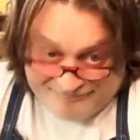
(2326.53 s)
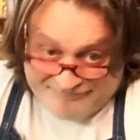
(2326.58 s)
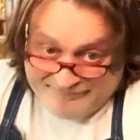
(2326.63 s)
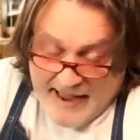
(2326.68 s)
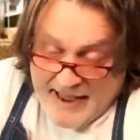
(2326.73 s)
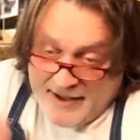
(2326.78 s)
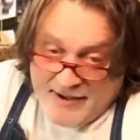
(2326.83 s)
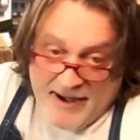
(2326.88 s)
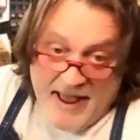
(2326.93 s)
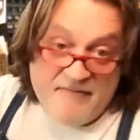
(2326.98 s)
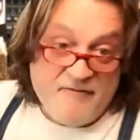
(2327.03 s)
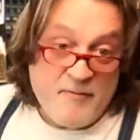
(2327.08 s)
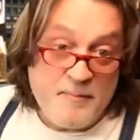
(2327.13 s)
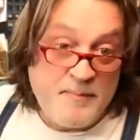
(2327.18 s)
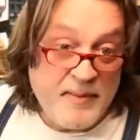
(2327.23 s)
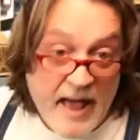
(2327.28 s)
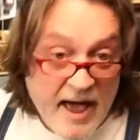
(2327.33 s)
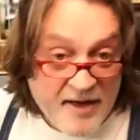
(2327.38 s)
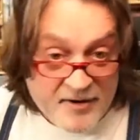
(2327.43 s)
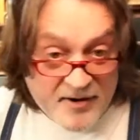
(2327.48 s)
I don't have
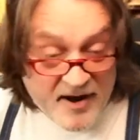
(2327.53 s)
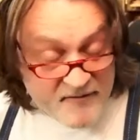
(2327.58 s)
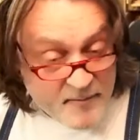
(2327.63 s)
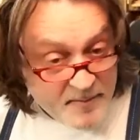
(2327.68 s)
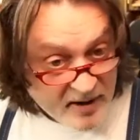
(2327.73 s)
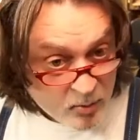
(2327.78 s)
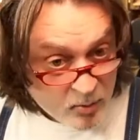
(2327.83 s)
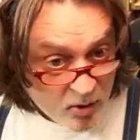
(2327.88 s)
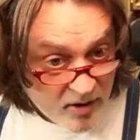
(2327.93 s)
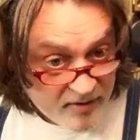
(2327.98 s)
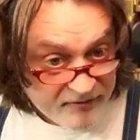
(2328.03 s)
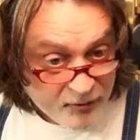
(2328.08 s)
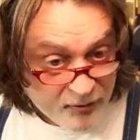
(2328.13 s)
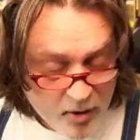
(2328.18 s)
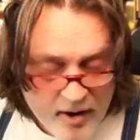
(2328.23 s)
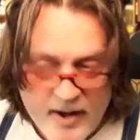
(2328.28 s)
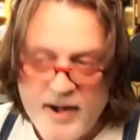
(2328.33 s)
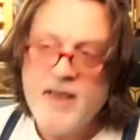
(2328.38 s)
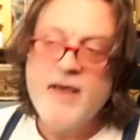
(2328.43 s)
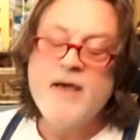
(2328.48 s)
a, I don't have a better word
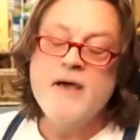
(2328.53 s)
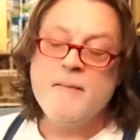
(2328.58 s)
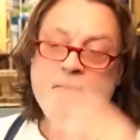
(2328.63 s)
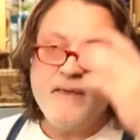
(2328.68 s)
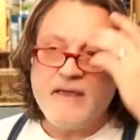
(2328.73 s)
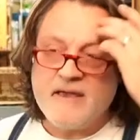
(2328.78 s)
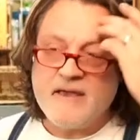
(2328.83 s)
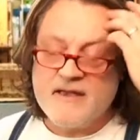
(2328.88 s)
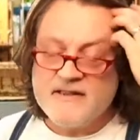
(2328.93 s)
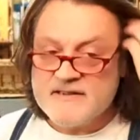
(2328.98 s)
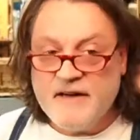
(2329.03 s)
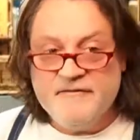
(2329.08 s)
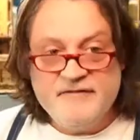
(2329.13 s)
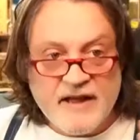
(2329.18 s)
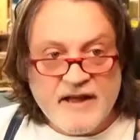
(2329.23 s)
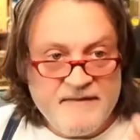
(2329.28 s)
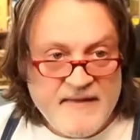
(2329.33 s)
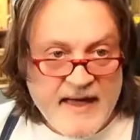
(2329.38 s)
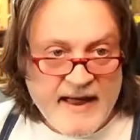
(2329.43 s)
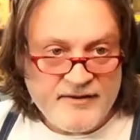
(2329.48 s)
for it because I've
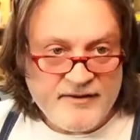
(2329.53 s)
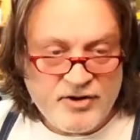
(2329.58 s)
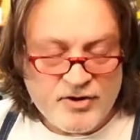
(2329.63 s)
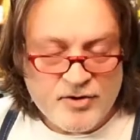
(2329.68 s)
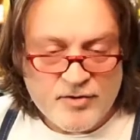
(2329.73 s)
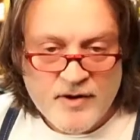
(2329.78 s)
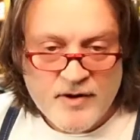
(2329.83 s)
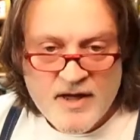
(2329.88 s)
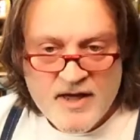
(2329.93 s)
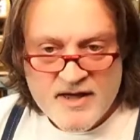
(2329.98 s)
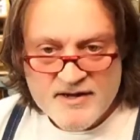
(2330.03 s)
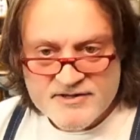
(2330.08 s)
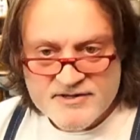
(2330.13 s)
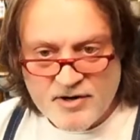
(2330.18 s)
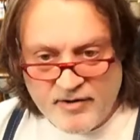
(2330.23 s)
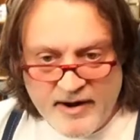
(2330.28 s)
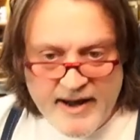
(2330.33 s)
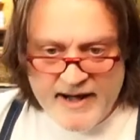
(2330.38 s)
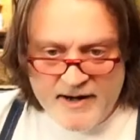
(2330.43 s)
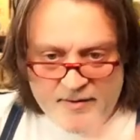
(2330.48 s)
done that too.
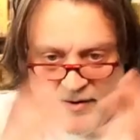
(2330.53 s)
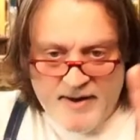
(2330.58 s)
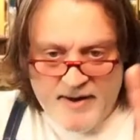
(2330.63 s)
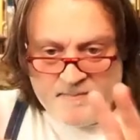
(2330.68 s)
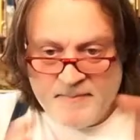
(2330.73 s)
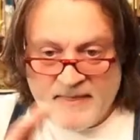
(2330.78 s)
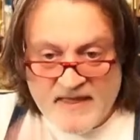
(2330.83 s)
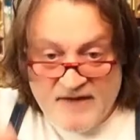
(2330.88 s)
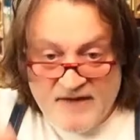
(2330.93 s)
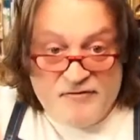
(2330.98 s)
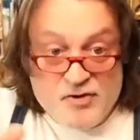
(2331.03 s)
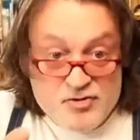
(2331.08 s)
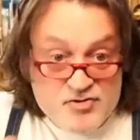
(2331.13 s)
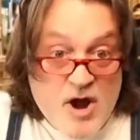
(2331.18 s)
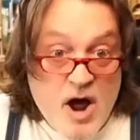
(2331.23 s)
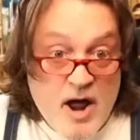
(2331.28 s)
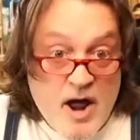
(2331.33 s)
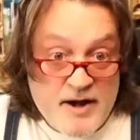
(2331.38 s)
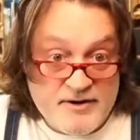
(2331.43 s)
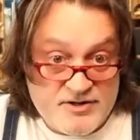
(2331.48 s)
So anyway, if you're
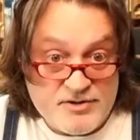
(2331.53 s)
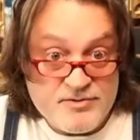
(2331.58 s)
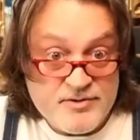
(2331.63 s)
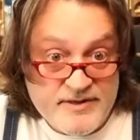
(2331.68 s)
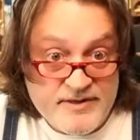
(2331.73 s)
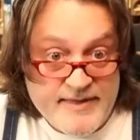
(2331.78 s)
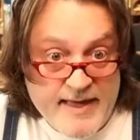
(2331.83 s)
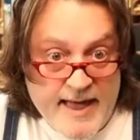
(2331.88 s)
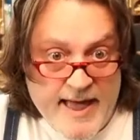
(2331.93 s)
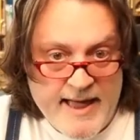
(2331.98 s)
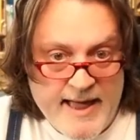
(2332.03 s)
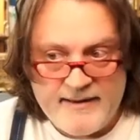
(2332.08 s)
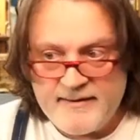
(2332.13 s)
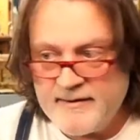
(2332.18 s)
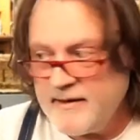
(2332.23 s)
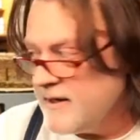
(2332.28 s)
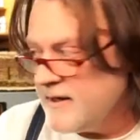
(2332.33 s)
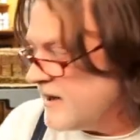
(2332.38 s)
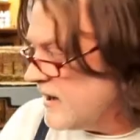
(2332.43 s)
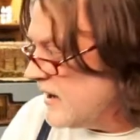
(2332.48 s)
not doing that,
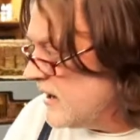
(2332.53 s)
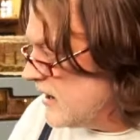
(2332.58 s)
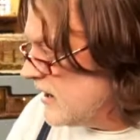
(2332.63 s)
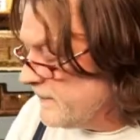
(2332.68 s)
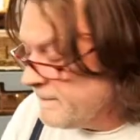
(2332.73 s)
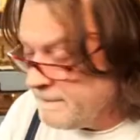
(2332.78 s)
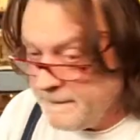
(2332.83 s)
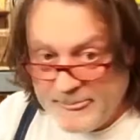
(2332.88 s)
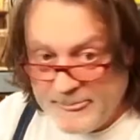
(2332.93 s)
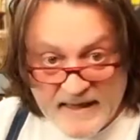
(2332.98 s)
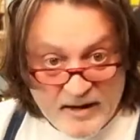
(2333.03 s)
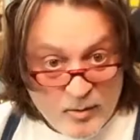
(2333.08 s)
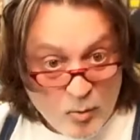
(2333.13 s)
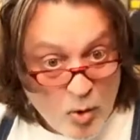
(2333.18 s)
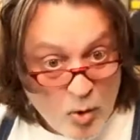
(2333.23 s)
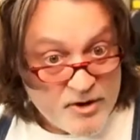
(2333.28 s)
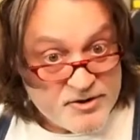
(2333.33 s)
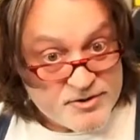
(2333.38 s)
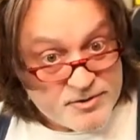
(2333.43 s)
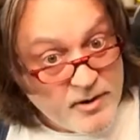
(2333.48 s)
um, it
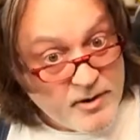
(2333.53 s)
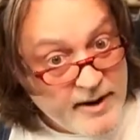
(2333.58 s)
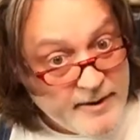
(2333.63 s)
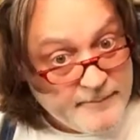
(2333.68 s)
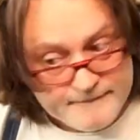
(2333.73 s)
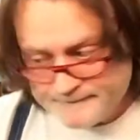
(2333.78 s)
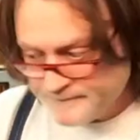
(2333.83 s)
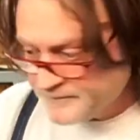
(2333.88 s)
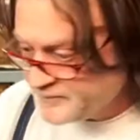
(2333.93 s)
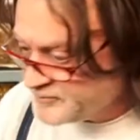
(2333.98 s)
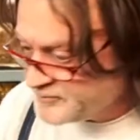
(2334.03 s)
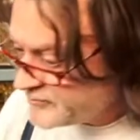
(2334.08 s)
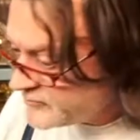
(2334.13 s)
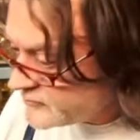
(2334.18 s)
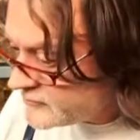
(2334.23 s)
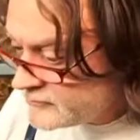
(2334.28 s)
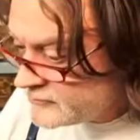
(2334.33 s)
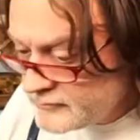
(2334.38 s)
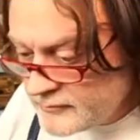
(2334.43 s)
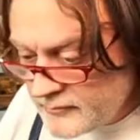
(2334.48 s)
works great.
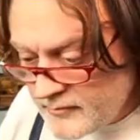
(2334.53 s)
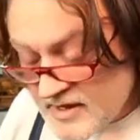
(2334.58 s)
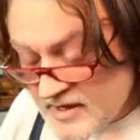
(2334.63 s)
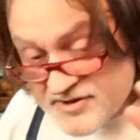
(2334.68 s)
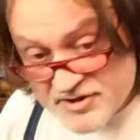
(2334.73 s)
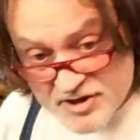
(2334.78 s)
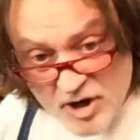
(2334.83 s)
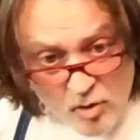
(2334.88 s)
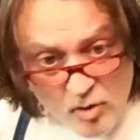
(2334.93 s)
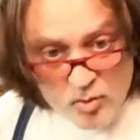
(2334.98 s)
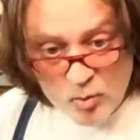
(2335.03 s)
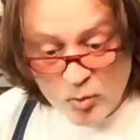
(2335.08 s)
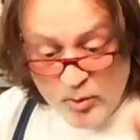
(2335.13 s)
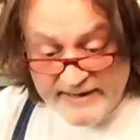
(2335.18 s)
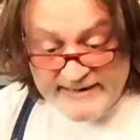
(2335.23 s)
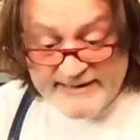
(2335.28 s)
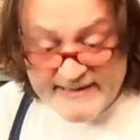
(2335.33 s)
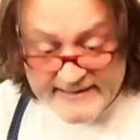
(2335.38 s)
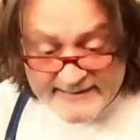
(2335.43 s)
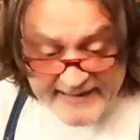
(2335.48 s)
So we
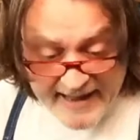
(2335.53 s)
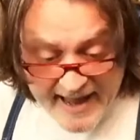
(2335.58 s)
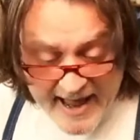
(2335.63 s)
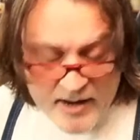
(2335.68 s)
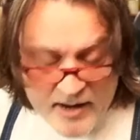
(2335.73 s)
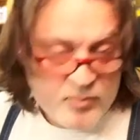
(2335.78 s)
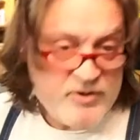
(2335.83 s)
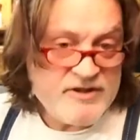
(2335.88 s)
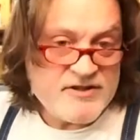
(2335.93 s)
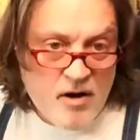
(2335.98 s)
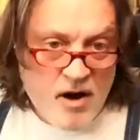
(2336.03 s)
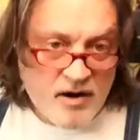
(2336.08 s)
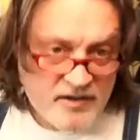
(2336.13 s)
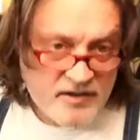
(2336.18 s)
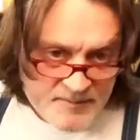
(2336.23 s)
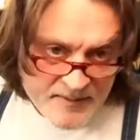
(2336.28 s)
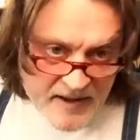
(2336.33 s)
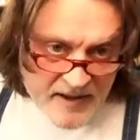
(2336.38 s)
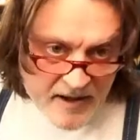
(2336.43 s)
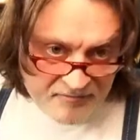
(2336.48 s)
did that. We
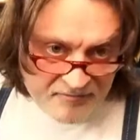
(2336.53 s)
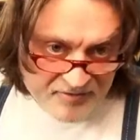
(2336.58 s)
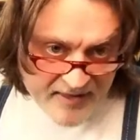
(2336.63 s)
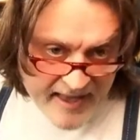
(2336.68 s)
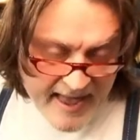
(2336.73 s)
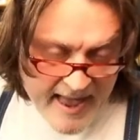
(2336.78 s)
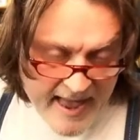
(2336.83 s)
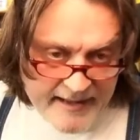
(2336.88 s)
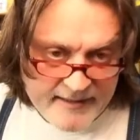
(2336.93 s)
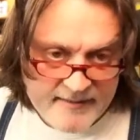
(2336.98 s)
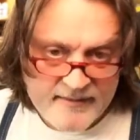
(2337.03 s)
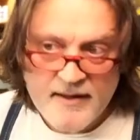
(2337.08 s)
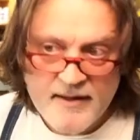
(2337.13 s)
talked about that.